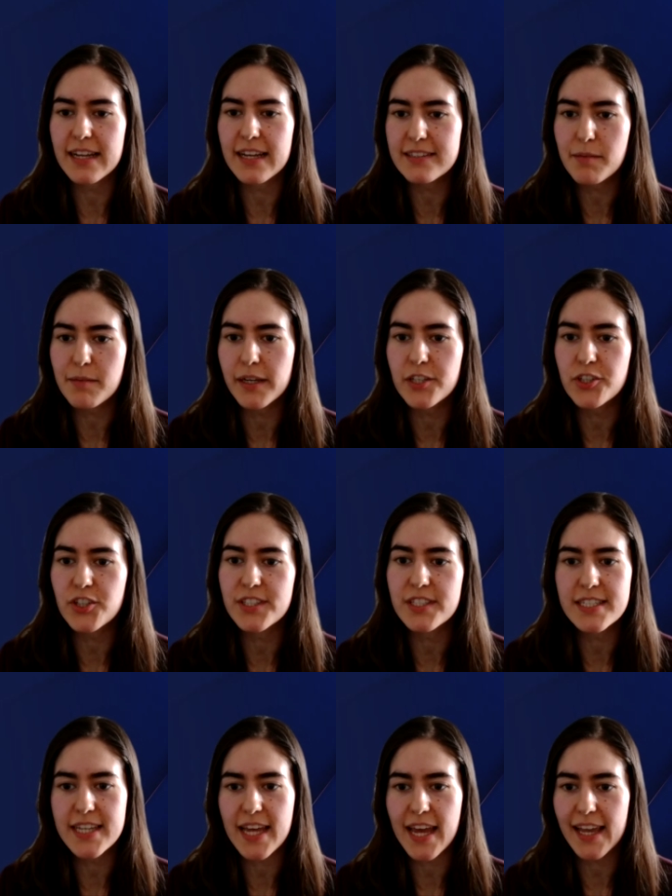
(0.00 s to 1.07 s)
and asset managers
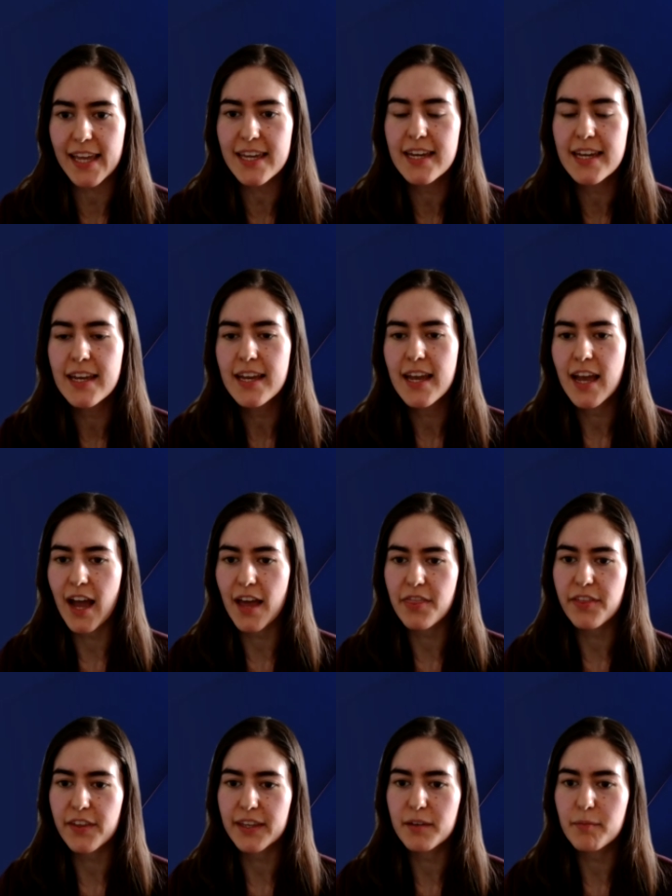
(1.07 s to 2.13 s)
today, and
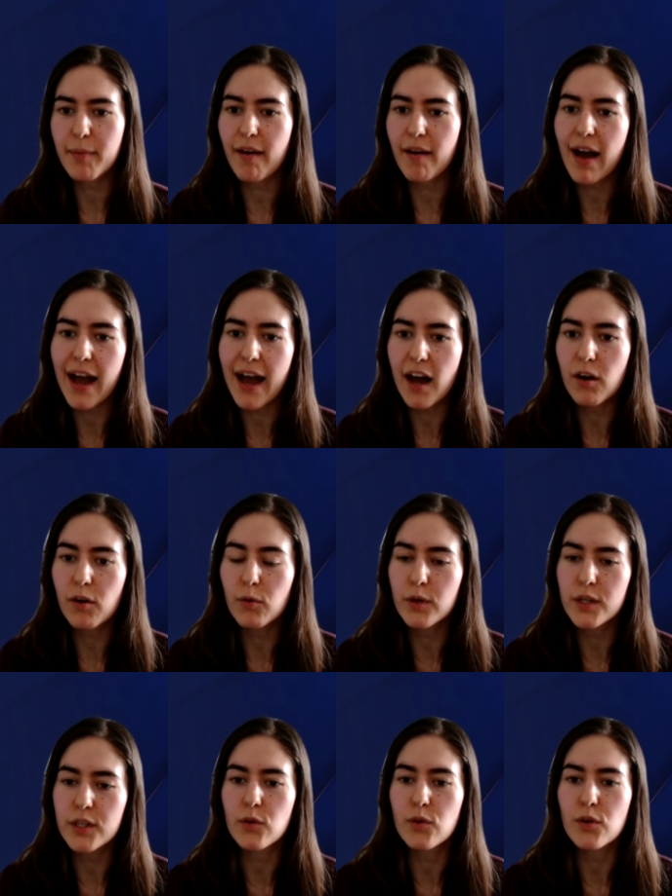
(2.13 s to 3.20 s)
think about how
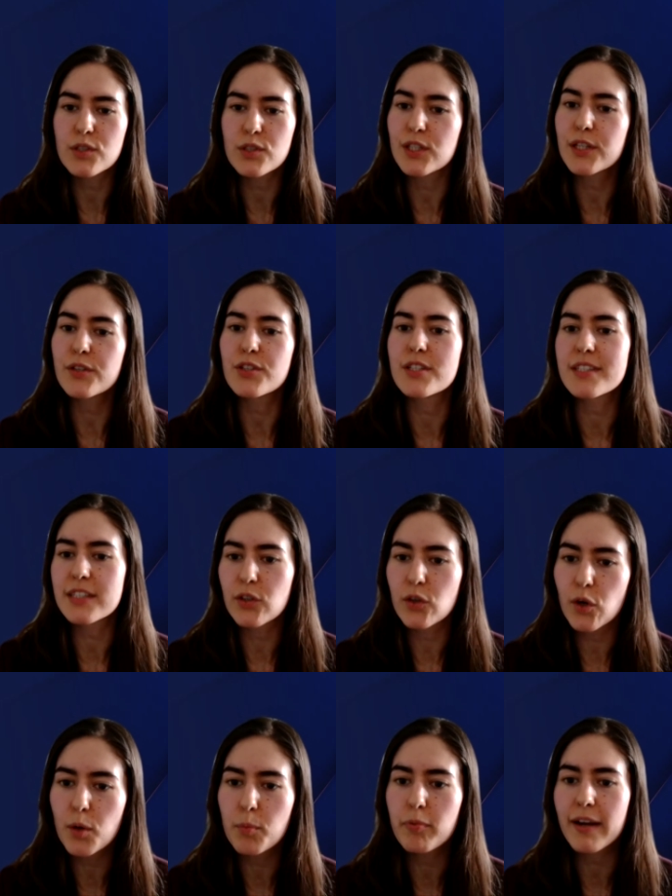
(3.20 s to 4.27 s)
your solutions
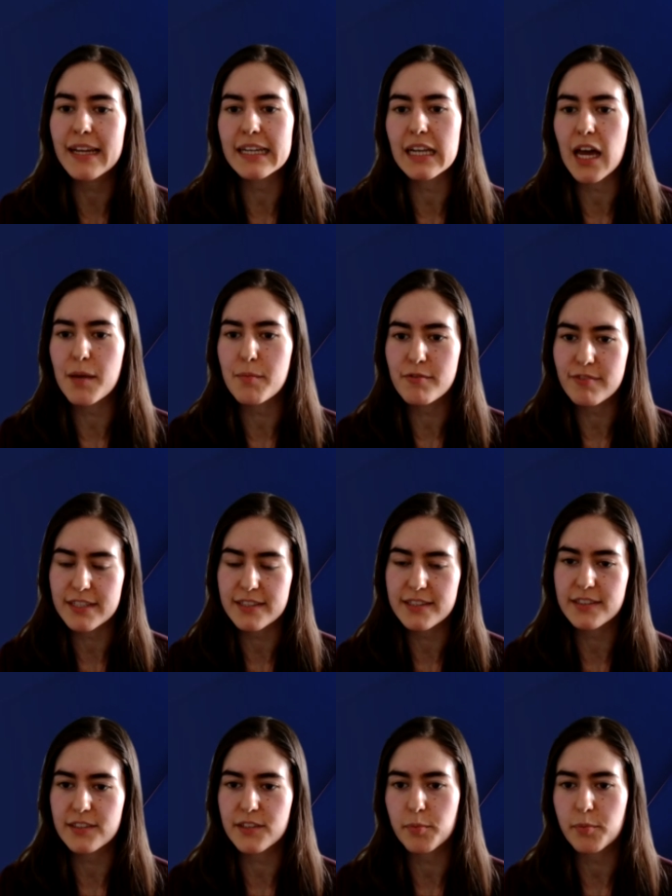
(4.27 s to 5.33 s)
incorporate climate risks
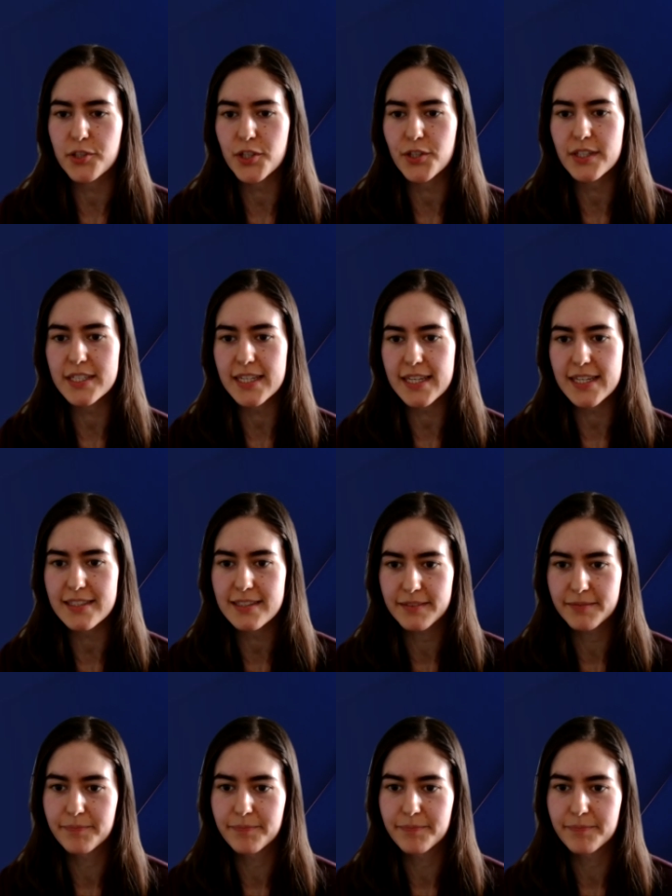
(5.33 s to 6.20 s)
and opportunities.